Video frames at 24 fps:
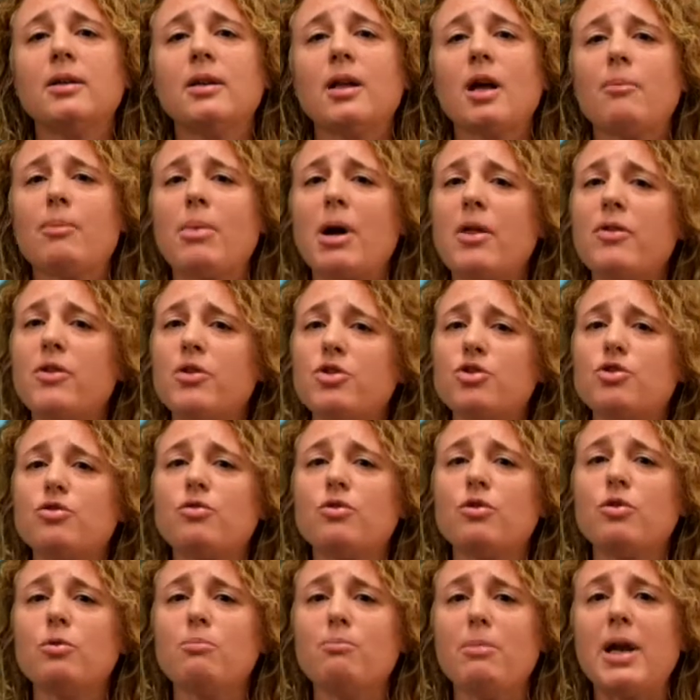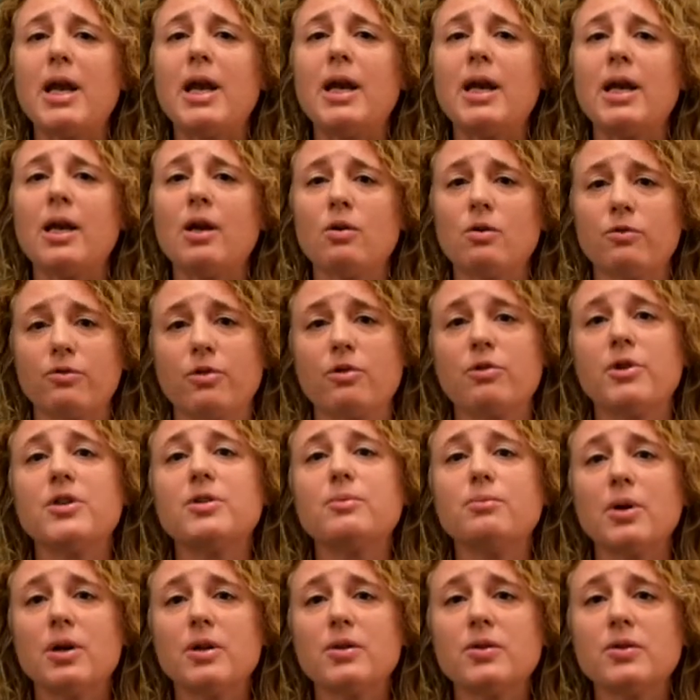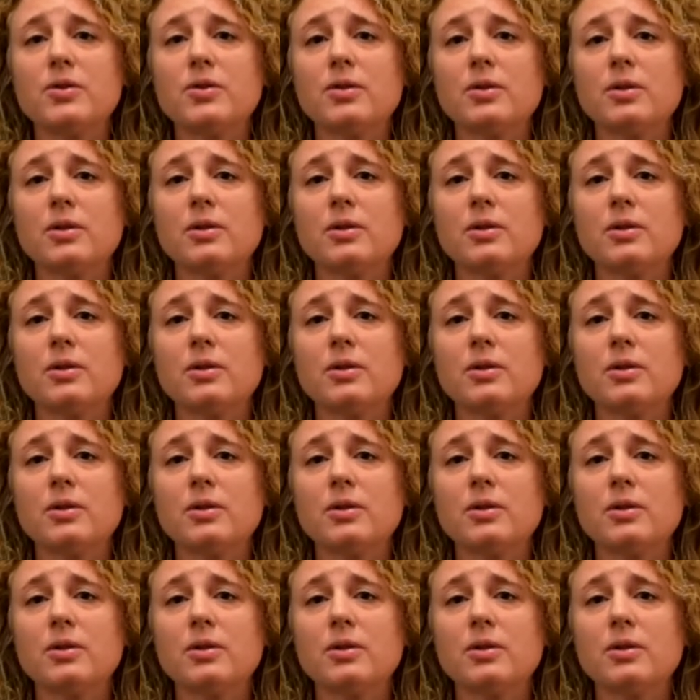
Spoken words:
about the true meaning of Christmas?